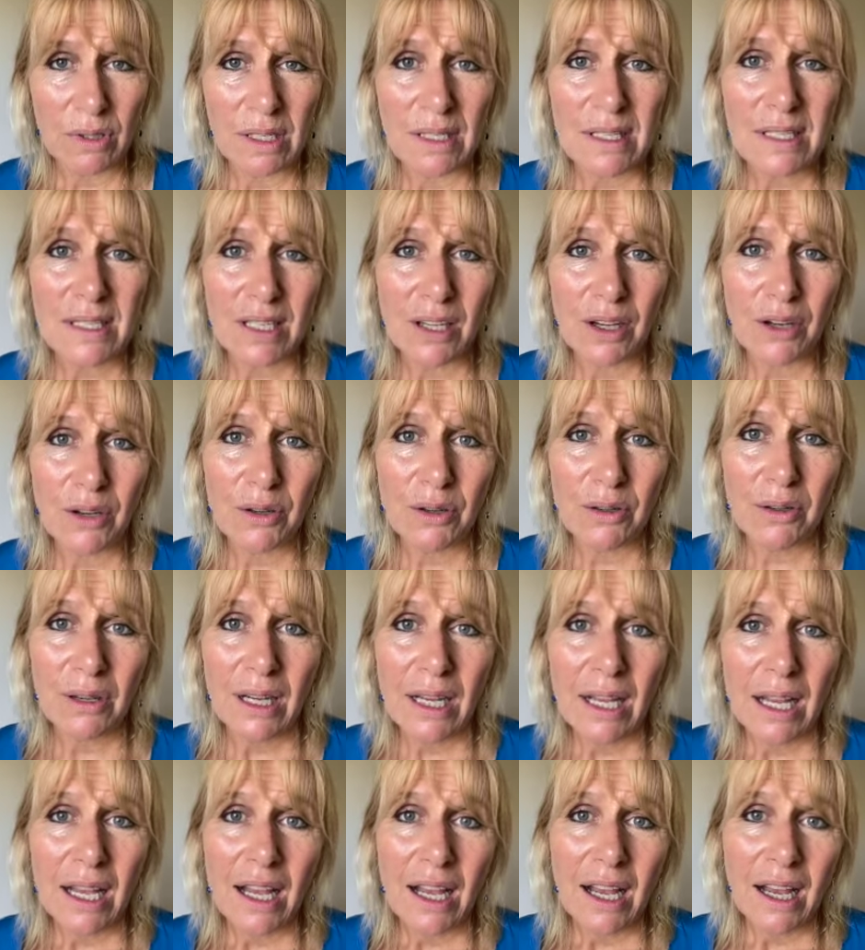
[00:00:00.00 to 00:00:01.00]
So
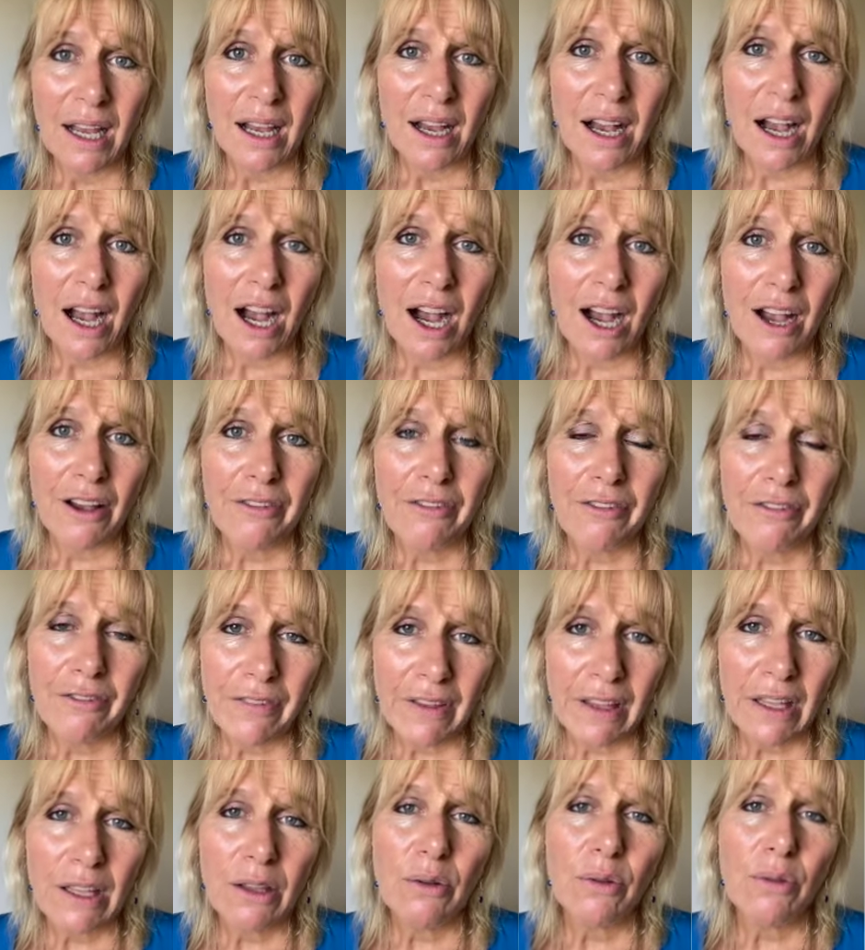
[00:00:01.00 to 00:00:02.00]
I
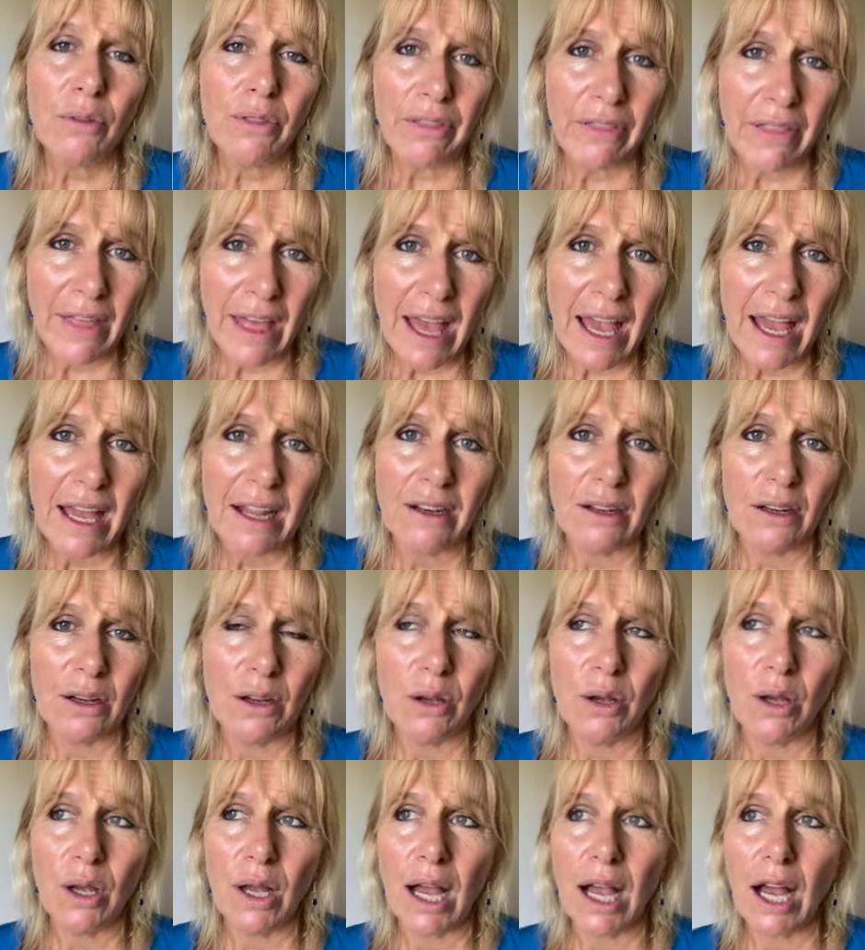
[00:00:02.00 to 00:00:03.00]
feel that
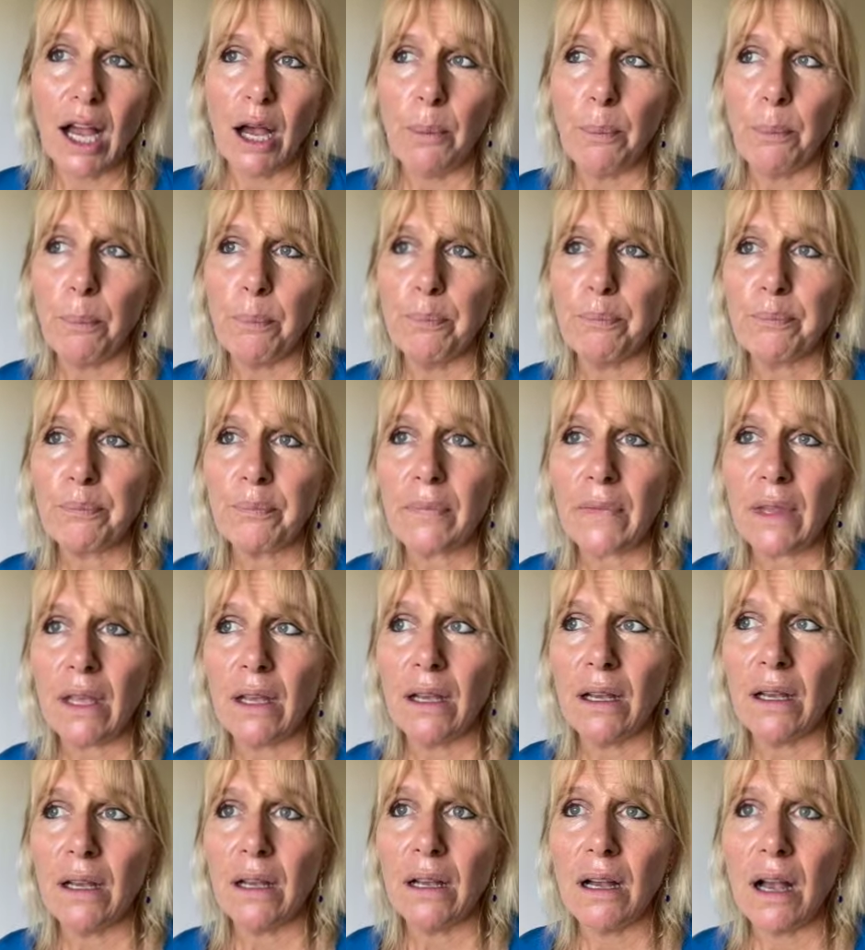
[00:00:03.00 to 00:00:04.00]
um,
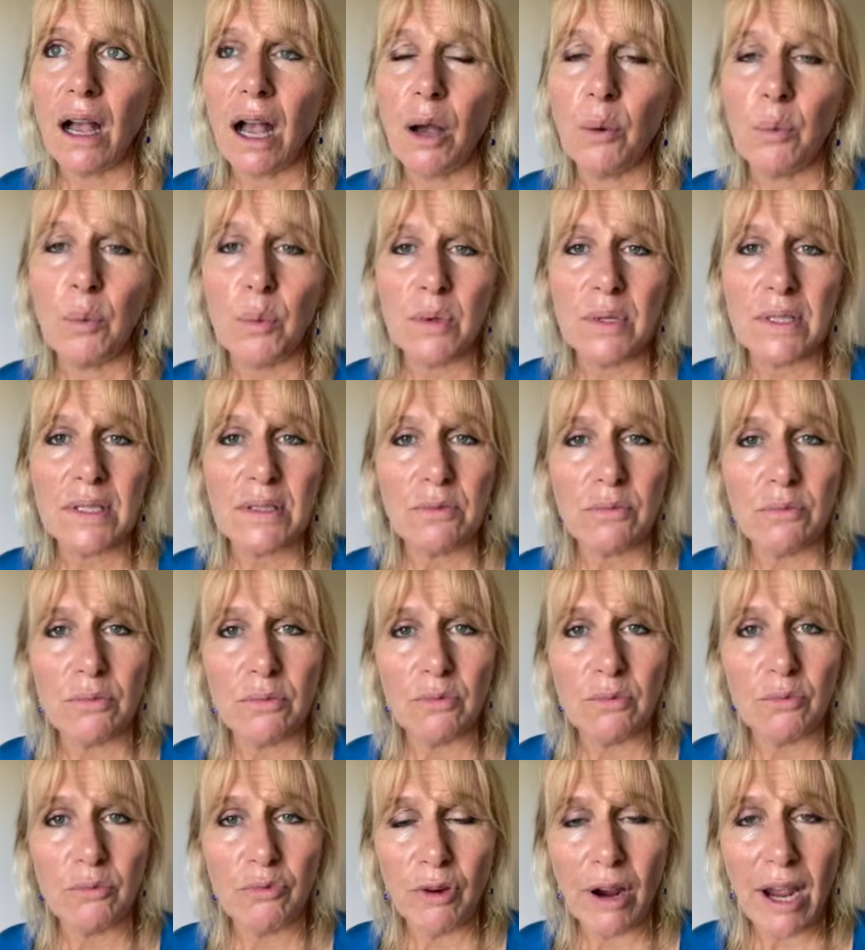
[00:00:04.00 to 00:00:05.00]
I was
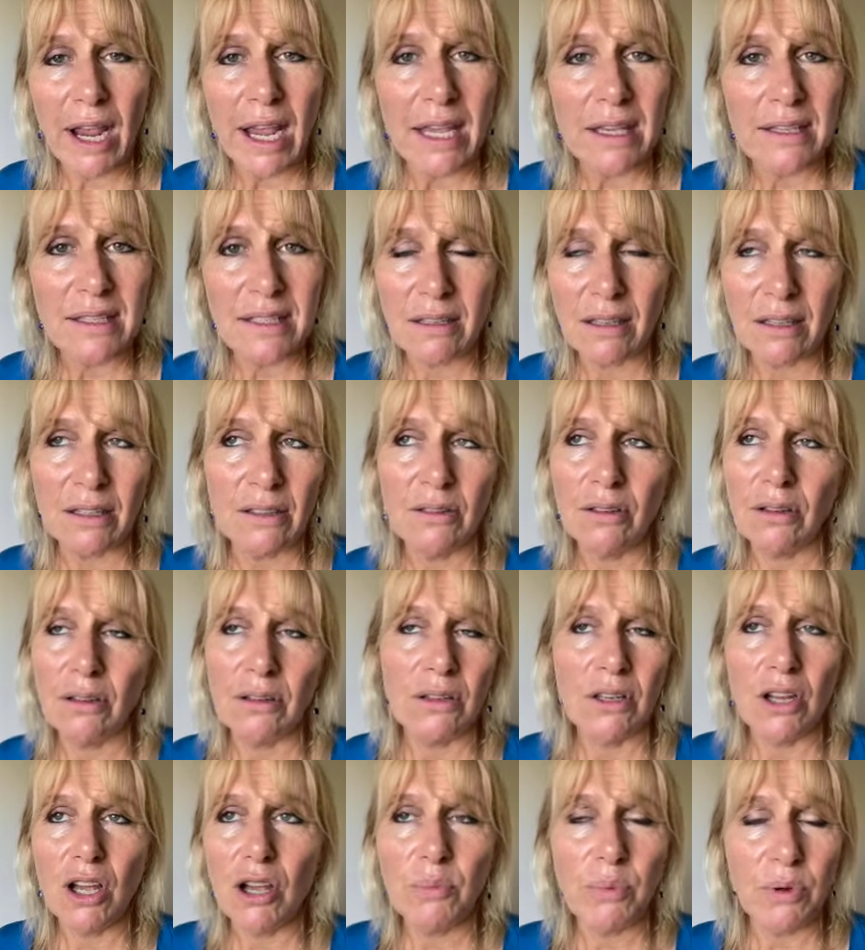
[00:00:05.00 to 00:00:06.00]
raised like no,
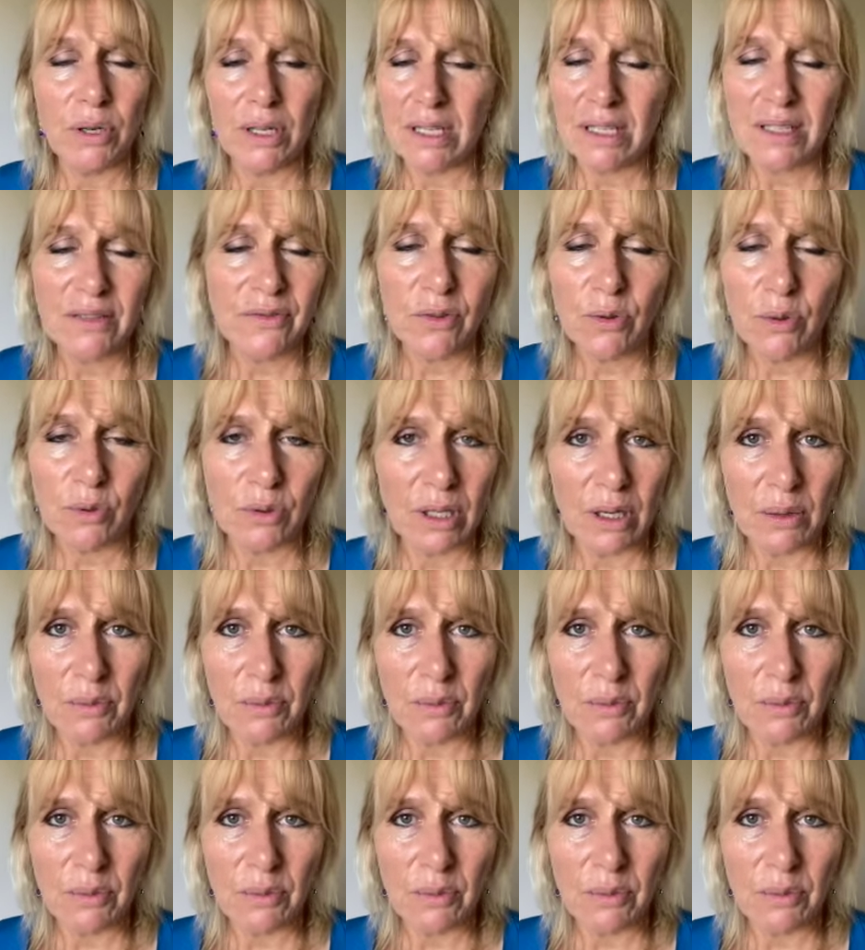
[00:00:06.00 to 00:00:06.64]
nobody's fault.